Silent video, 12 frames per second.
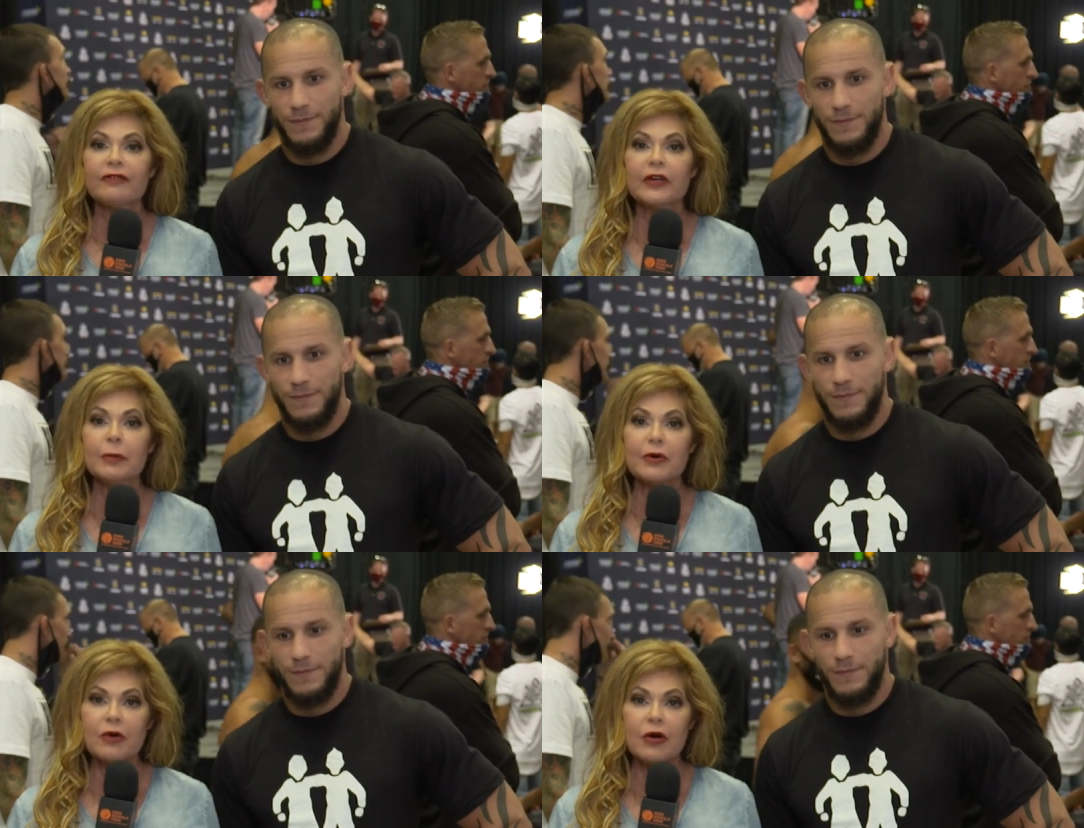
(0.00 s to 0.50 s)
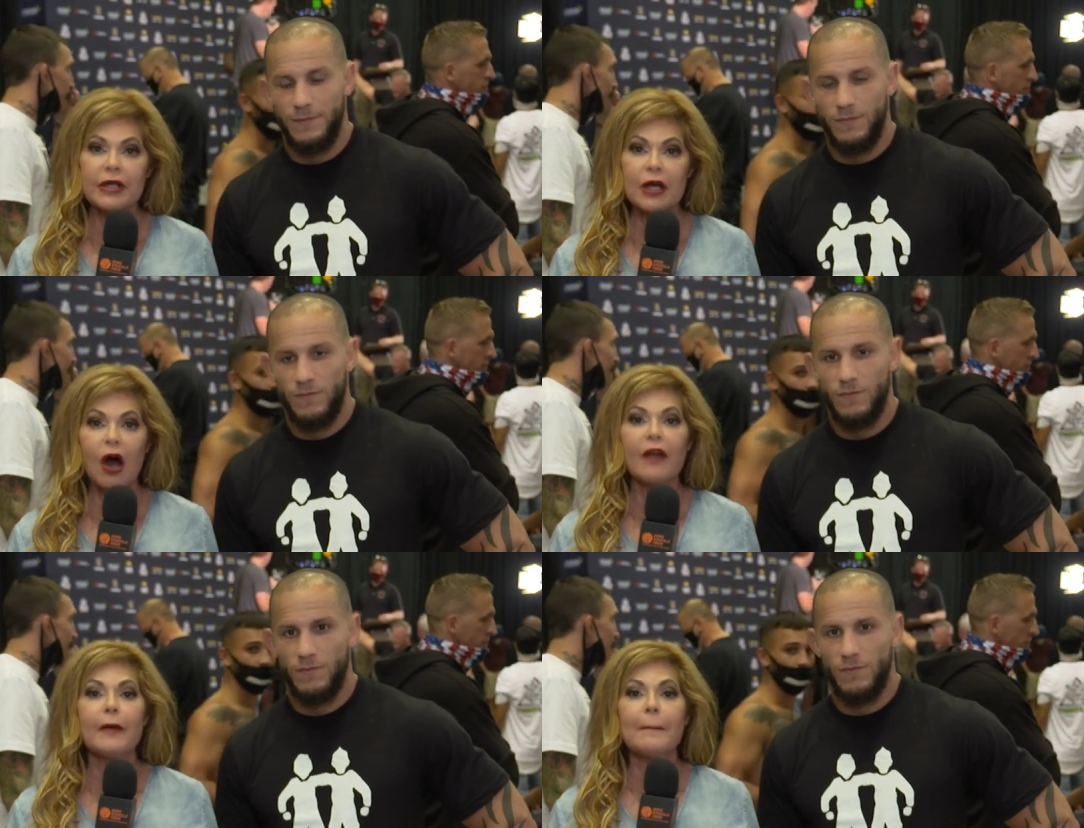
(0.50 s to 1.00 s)
Speaker 1: Phil Baroni
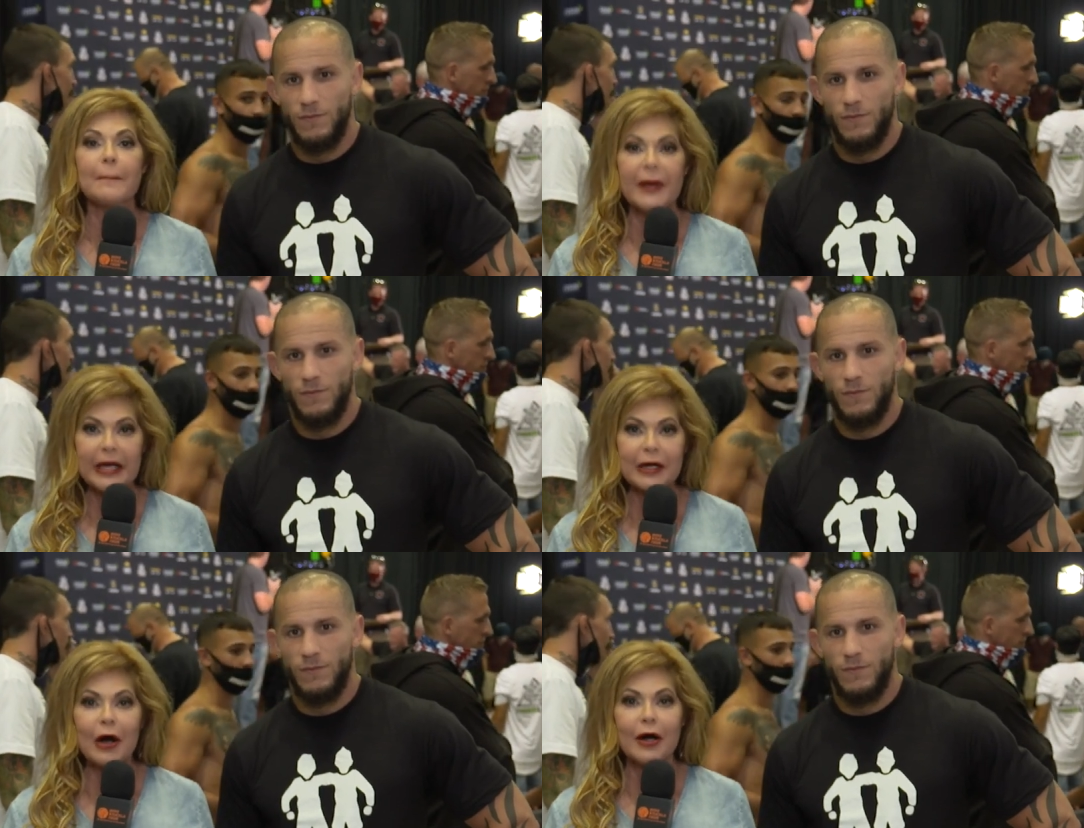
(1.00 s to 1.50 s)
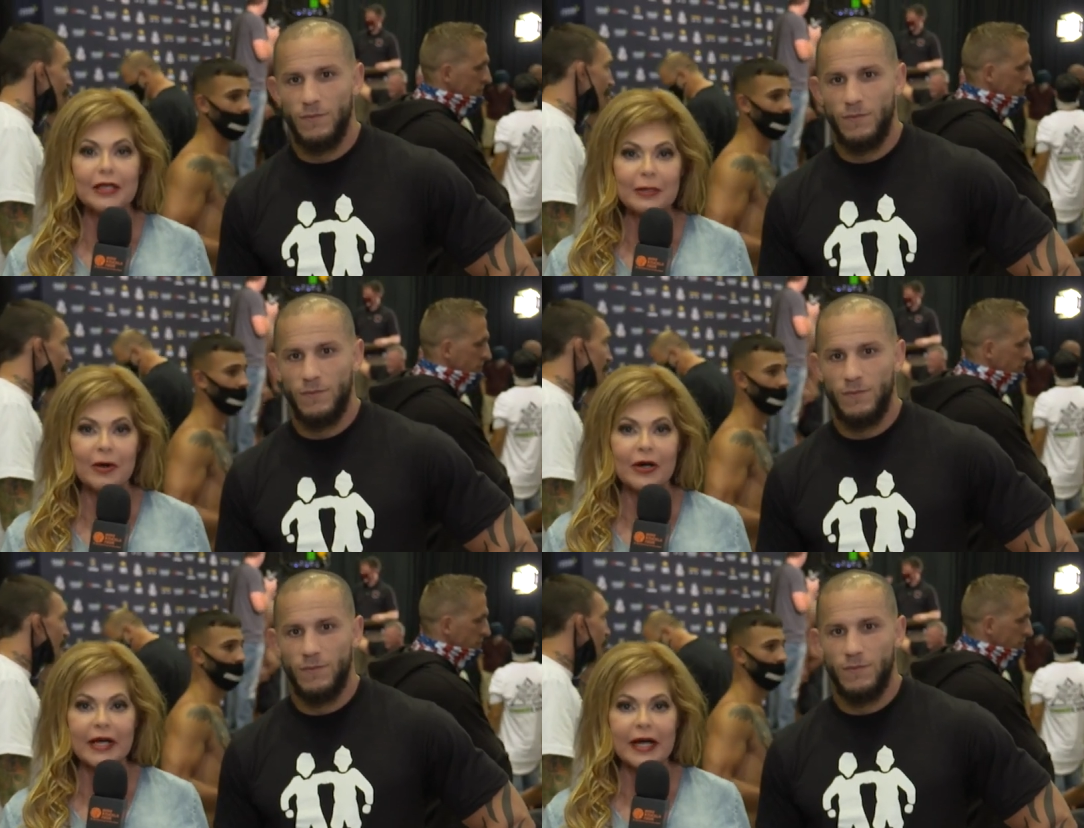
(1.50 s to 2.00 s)
on the big card
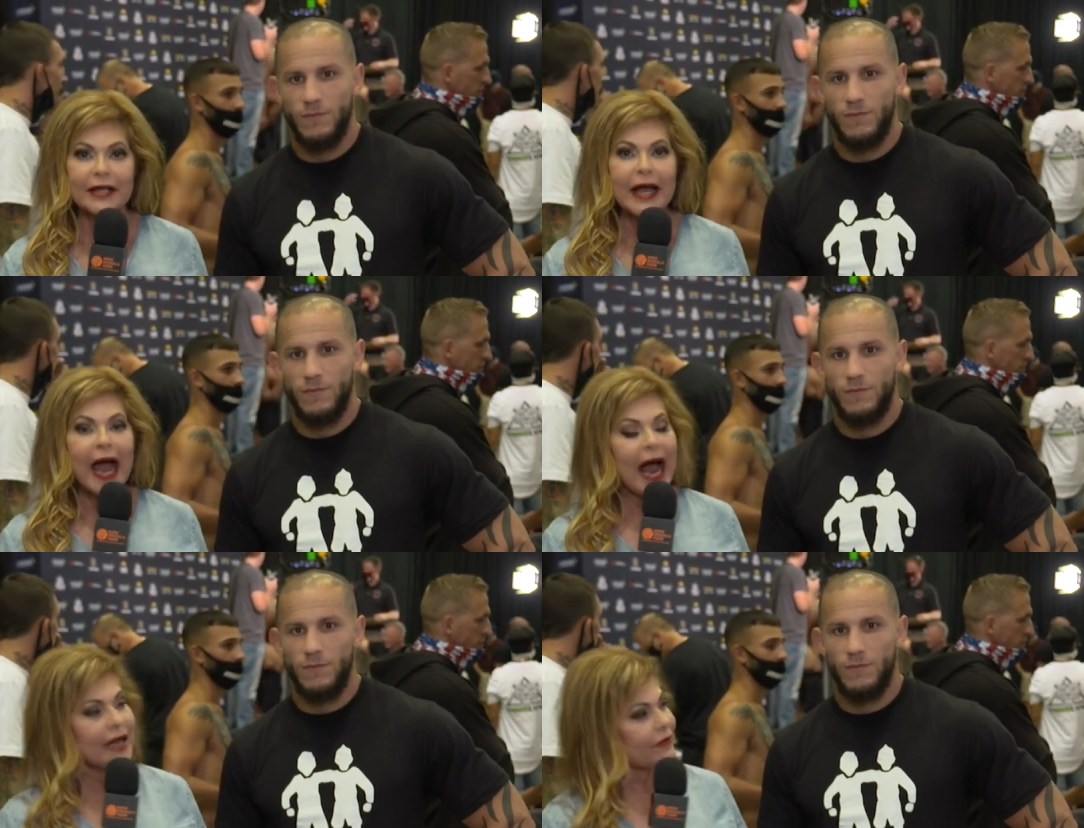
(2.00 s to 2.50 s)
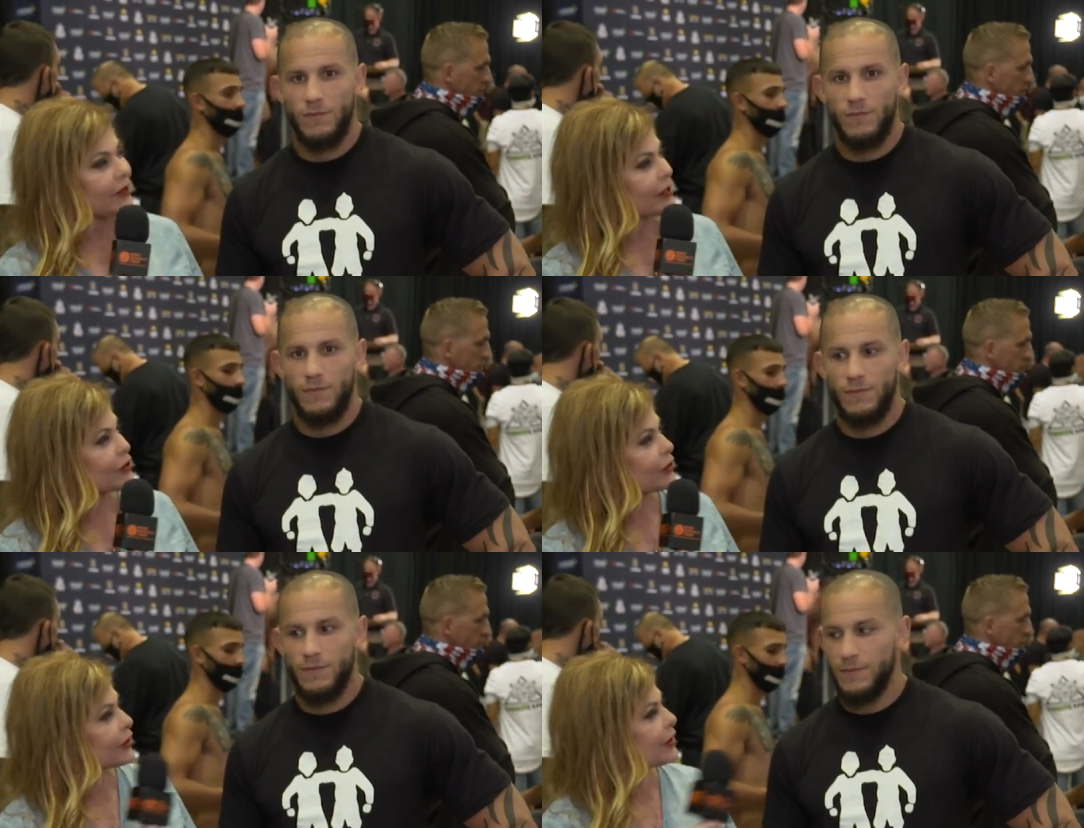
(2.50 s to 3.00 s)
tomorrow night. How are you
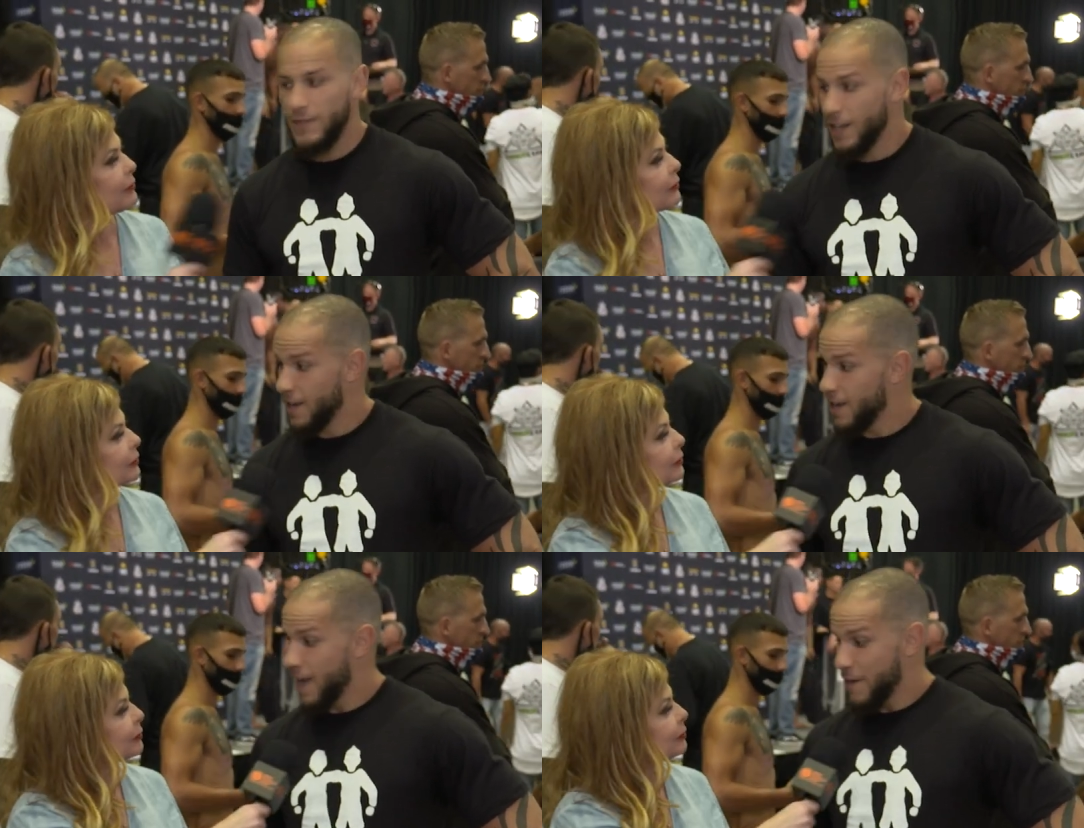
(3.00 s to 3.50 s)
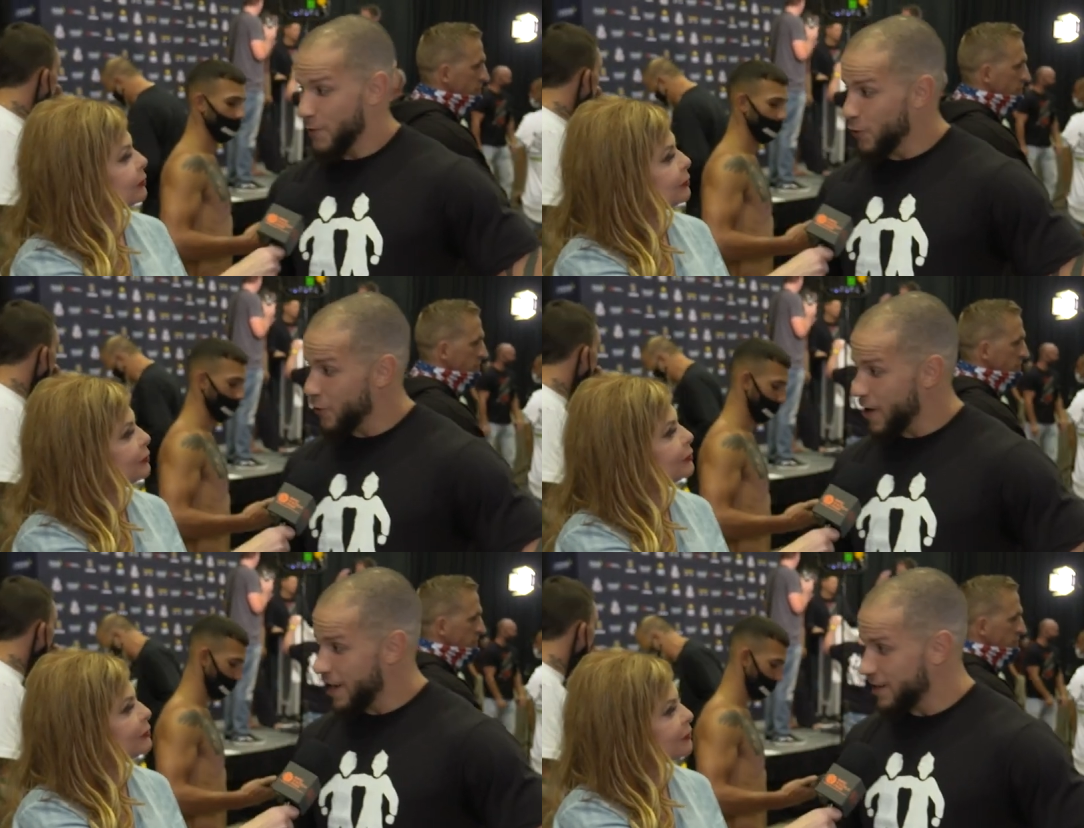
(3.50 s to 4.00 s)
feeling, Julian?
Speaker 2: I feel
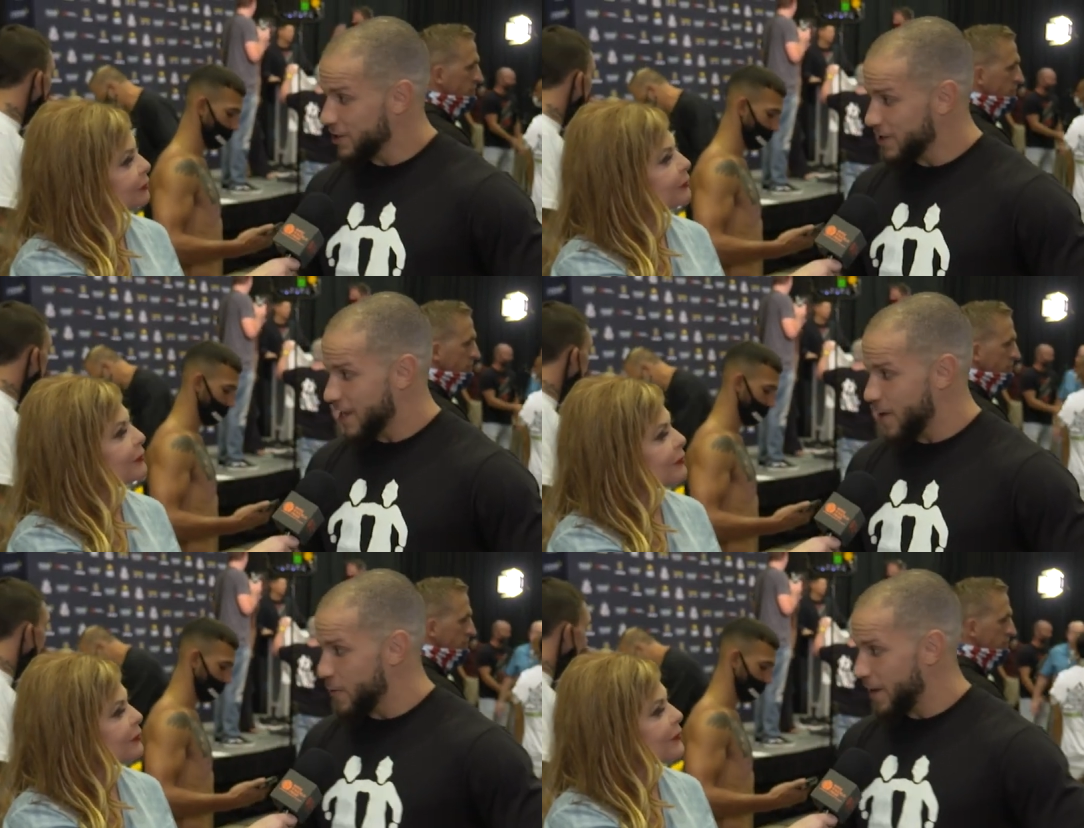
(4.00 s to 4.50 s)
great. Just got